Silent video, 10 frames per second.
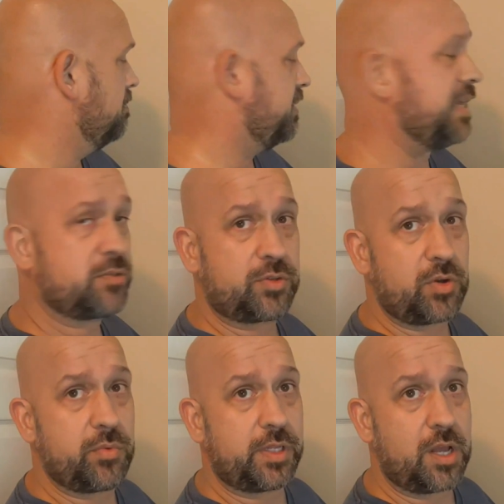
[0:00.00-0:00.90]
But that's what
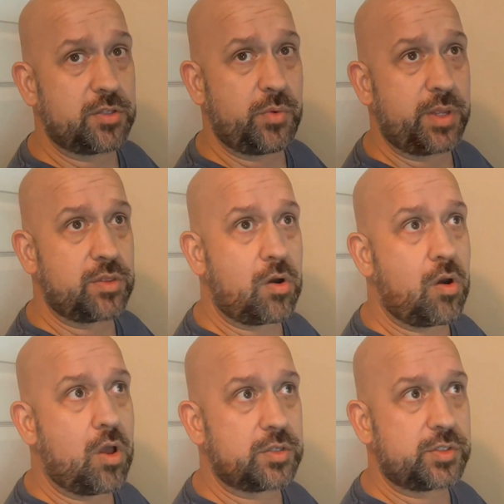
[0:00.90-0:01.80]
they're really all doing.
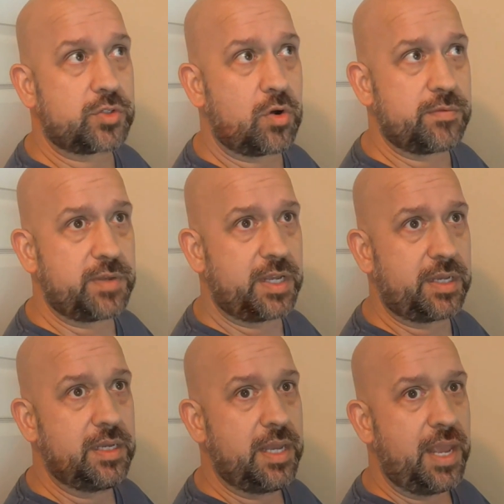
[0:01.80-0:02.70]
They're all
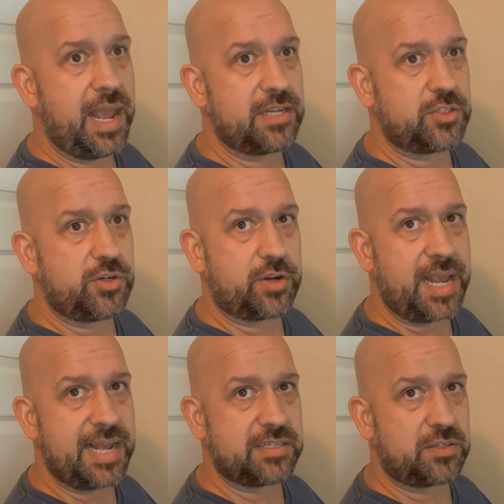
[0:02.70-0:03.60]
serving as your
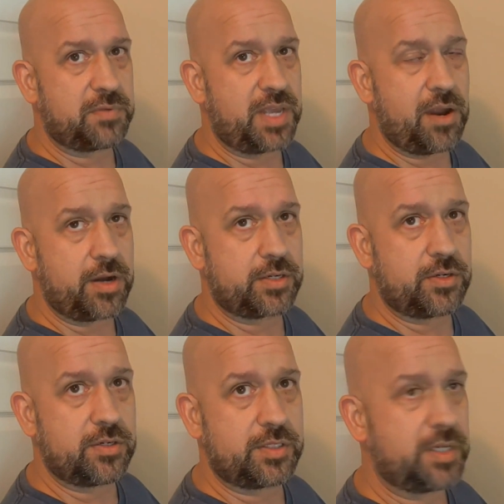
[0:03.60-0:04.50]
cast of
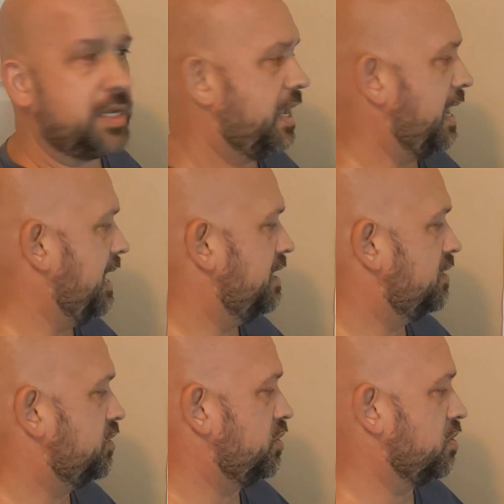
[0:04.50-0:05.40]
characters, and
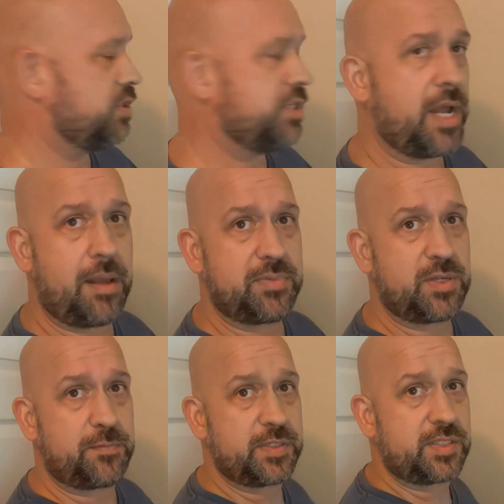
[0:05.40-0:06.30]
it's your job
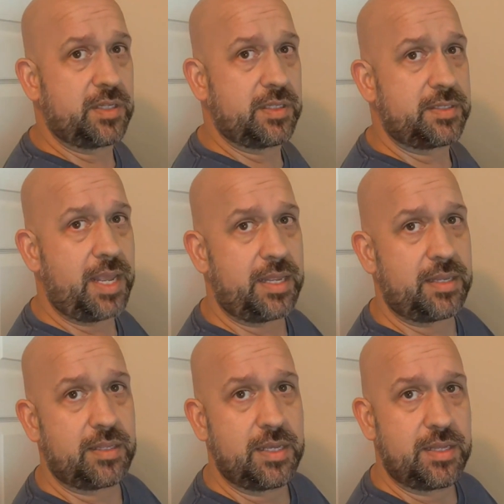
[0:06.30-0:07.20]
to
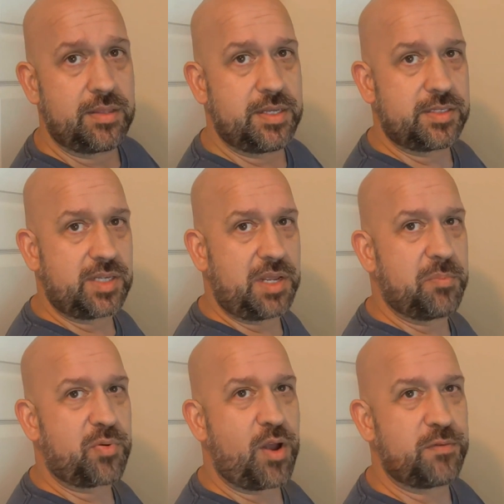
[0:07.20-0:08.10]
facilitate this
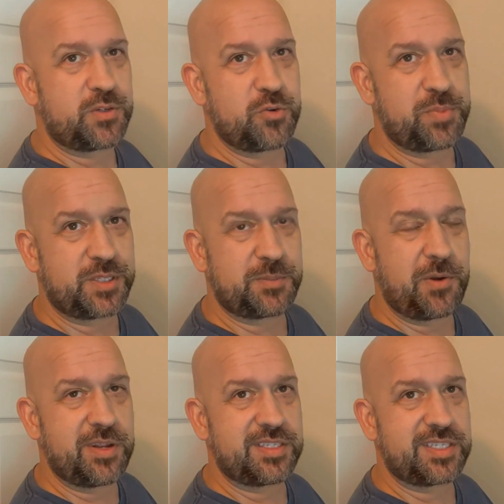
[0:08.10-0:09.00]
improv troupe
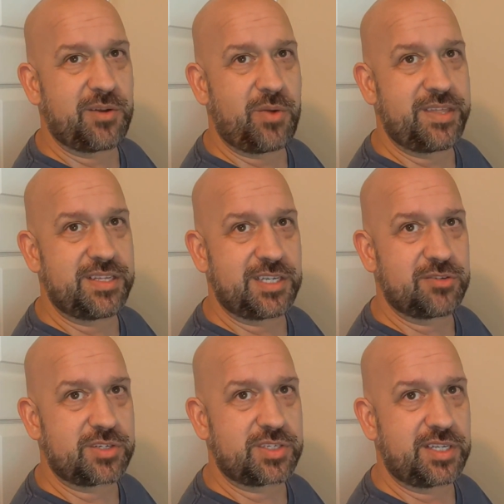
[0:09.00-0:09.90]
experience in a way that's
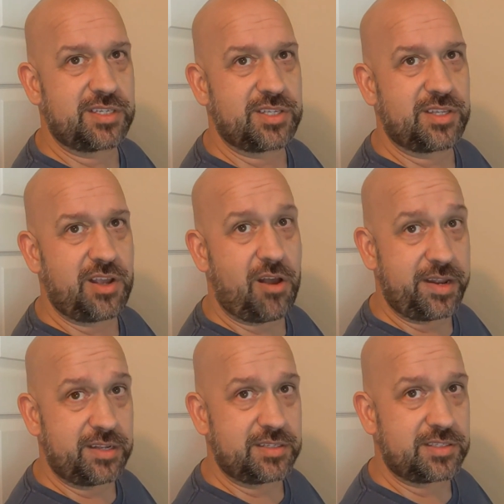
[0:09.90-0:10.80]
interesting to the
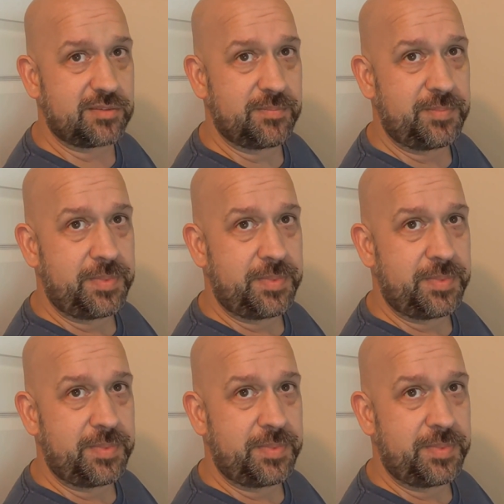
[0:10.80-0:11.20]
audience.